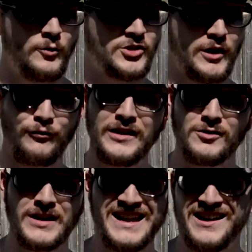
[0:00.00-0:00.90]
We'll try to feed
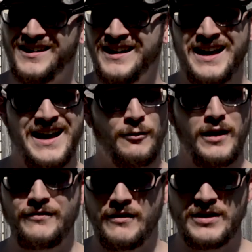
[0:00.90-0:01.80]
her in here. We'll
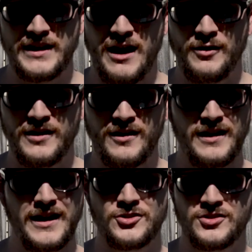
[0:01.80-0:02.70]
have everything out here,
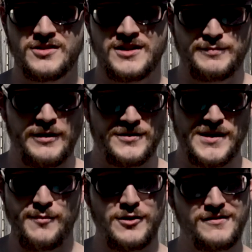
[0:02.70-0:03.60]
and she's going to spend her
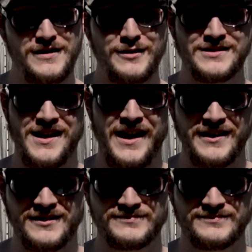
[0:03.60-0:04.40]
summer outside.